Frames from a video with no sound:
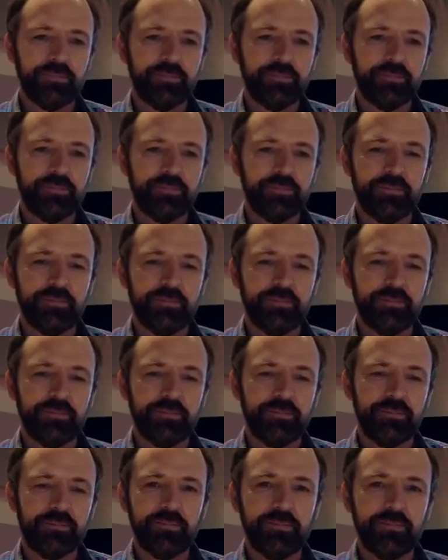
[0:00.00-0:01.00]

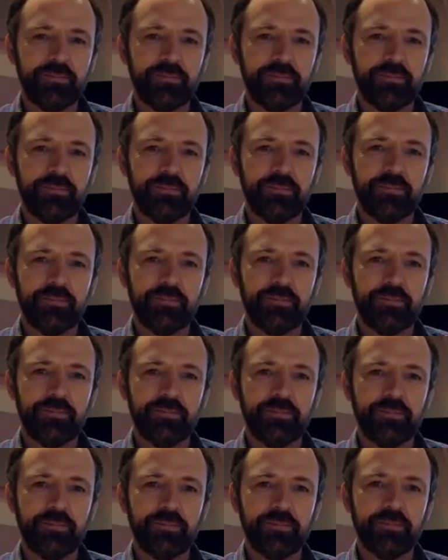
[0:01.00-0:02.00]

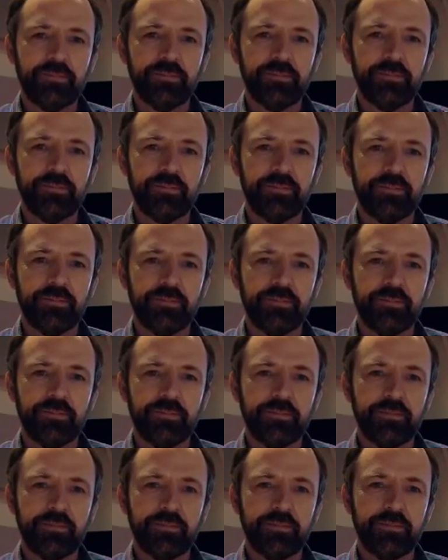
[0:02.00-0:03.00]

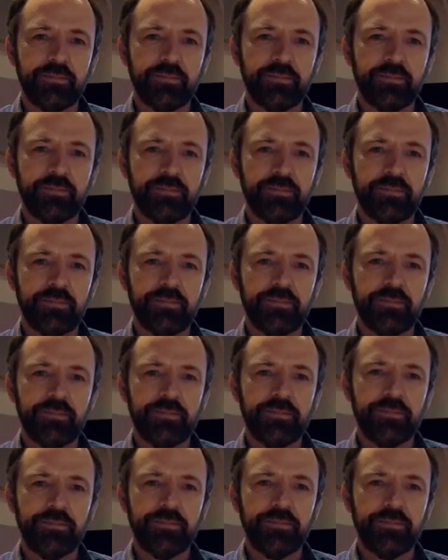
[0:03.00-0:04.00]

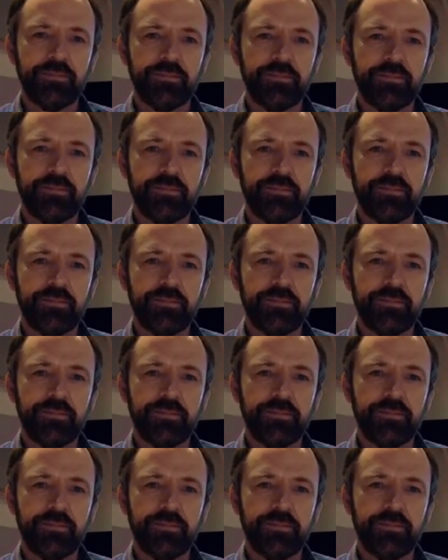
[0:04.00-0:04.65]
(silent)